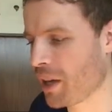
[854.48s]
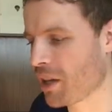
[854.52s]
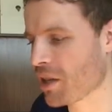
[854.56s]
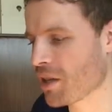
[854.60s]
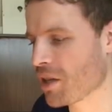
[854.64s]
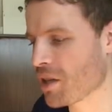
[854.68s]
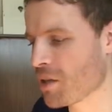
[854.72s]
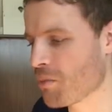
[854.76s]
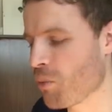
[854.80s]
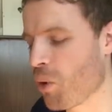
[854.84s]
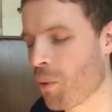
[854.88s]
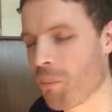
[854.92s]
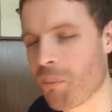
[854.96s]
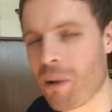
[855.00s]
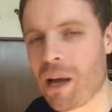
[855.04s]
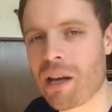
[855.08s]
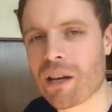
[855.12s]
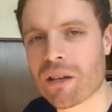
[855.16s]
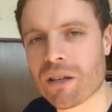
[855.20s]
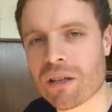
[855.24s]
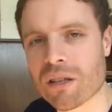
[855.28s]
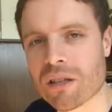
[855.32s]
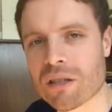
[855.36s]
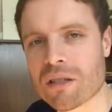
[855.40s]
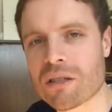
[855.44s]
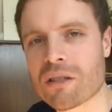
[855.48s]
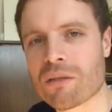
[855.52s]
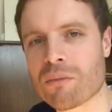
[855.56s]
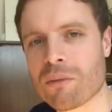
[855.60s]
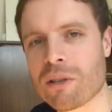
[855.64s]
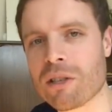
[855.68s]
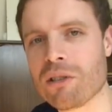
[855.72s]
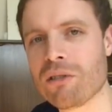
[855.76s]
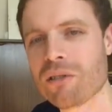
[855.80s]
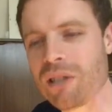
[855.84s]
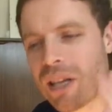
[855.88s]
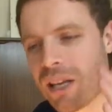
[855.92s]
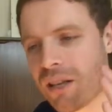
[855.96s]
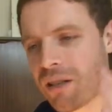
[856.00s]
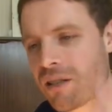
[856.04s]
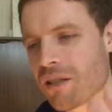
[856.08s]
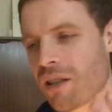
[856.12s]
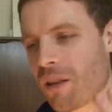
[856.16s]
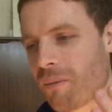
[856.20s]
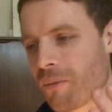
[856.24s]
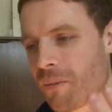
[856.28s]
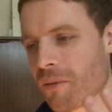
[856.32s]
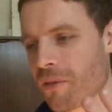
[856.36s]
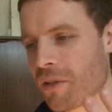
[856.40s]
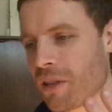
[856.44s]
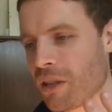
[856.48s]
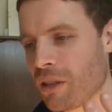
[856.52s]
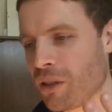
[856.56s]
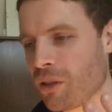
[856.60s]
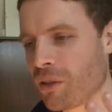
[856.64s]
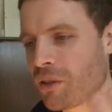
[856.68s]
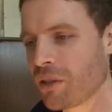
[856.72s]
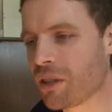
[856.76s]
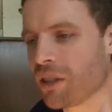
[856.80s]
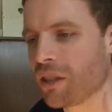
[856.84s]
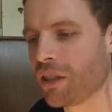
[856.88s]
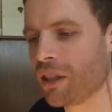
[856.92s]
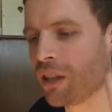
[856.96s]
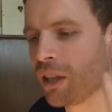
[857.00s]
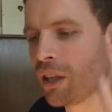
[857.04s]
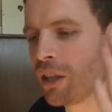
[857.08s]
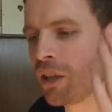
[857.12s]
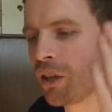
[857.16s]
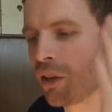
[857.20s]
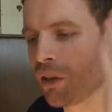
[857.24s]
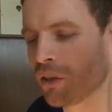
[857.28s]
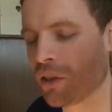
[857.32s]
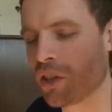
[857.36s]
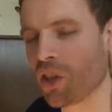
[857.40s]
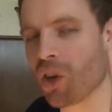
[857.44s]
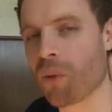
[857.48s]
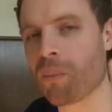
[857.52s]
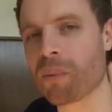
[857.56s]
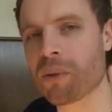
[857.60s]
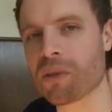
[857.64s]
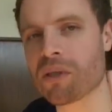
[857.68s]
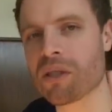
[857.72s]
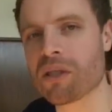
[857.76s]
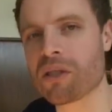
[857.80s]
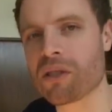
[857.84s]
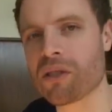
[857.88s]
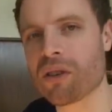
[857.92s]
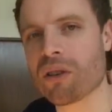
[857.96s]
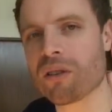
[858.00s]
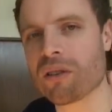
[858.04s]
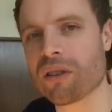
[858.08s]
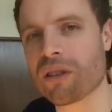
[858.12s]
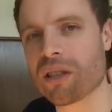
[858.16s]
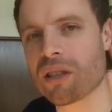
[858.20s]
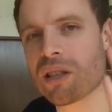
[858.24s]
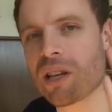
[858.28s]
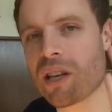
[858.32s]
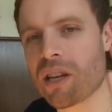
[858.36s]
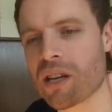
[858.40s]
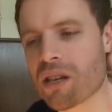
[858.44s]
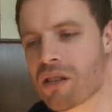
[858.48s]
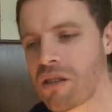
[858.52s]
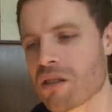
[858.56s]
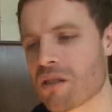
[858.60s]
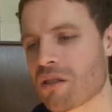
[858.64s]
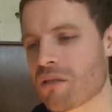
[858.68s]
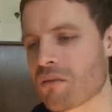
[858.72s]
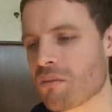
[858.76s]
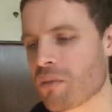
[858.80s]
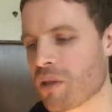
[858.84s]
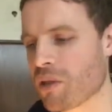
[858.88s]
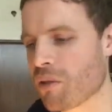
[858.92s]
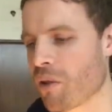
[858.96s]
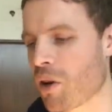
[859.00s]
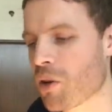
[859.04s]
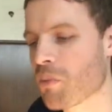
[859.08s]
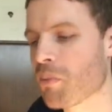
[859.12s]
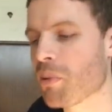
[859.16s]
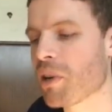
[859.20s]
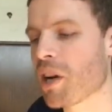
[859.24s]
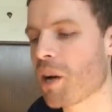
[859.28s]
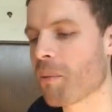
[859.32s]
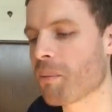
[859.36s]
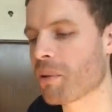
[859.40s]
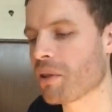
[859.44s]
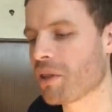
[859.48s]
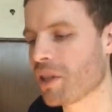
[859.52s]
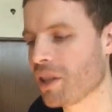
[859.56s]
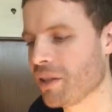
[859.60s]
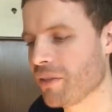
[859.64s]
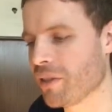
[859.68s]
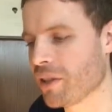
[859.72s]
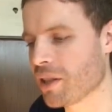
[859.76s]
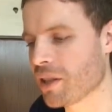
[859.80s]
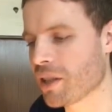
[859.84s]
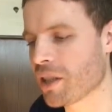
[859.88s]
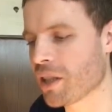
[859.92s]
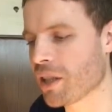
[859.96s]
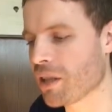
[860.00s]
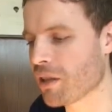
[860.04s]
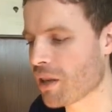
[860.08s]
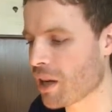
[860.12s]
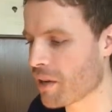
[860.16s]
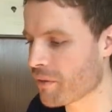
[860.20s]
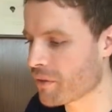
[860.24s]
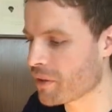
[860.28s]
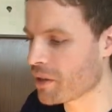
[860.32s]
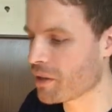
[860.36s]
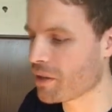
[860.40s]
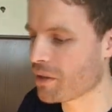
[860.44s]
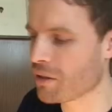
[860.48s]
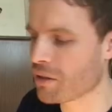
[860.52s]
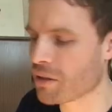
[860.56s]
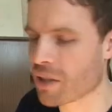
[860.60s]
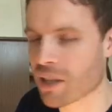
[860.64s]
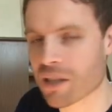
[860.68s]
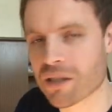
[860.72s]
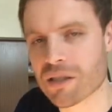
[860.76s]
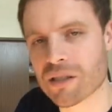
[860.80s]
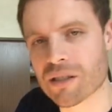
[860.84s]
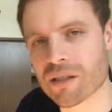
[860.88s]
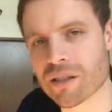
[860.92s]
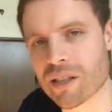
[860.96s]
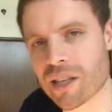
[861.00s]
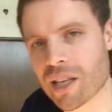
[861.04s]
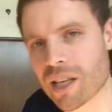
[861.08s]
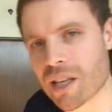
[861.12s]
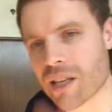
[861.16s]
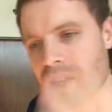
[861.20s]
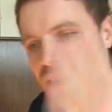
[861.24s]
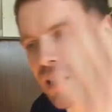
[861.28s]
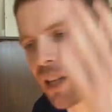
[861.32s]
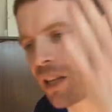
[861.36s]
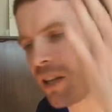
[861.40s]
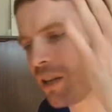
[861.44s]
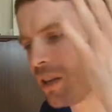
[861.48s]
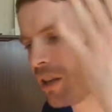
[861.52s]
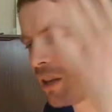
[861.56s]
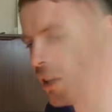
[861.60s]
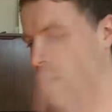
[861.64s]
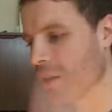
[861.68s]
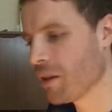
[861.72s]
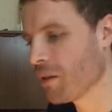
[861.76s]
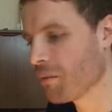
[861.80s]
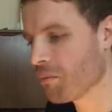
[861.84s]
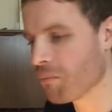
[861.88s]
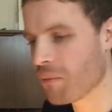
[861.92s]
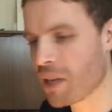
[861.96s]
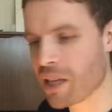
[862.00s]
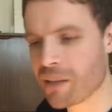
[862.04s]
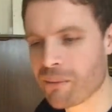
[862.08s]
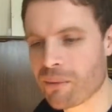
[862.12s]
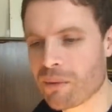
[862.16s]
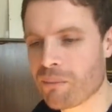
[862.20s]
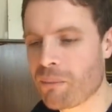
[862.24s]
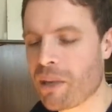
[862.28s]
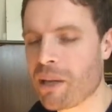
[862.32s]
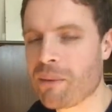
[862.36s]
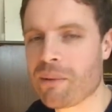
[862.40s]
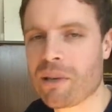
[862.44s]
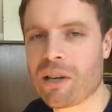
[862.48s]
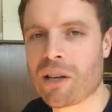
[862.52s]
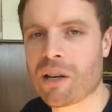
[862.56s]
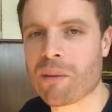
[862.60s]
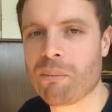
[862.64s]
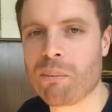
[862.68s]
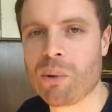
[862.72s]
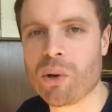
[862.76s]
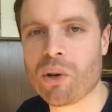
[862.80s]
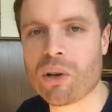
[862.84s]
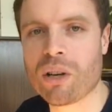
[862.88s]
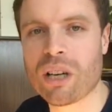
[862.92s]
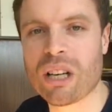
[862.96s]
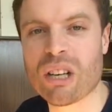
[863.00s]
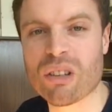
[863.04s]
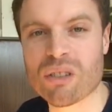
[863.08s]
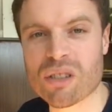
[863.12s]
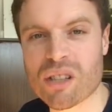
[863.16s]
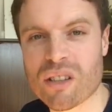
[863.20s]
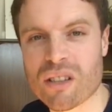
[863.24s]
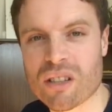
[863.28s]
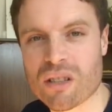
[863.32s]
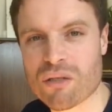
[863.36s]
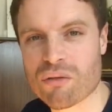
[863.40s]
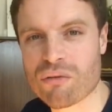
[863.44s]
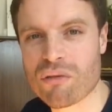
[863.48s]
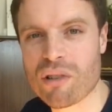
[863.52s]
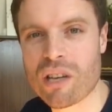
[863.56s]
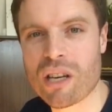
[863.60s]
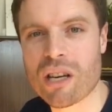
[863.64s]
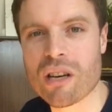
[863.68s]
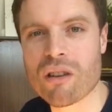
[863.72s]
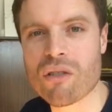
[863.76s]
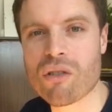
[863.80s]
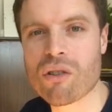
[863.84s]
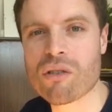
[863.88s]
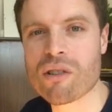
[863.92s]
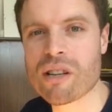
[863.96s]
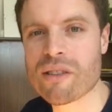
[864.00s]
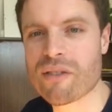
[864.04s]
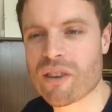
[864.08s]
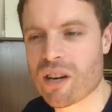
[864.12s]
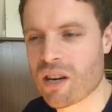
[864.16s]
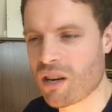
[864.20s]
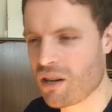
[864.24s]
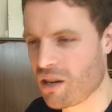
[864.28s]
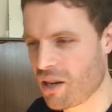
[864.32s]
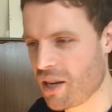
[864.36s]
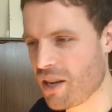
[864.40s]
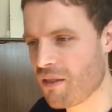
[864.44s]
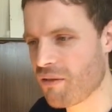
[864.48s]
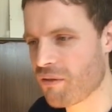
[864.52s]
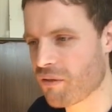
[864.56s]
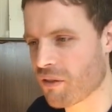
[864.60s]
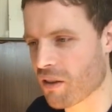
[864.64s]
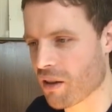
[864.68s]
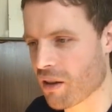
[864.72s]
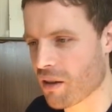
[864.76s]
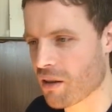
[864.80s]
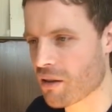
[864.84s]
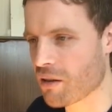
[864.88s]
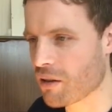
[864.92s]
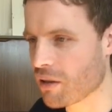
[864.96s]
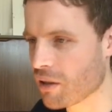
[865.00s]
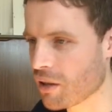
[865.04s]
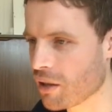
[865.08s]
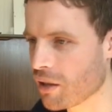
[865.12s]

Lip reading: package is more balanced when you get something on the opposite side of the case. When you open up a DVD, you have the disc there, and then maybe like a booklet or something to read, or even a leaflet,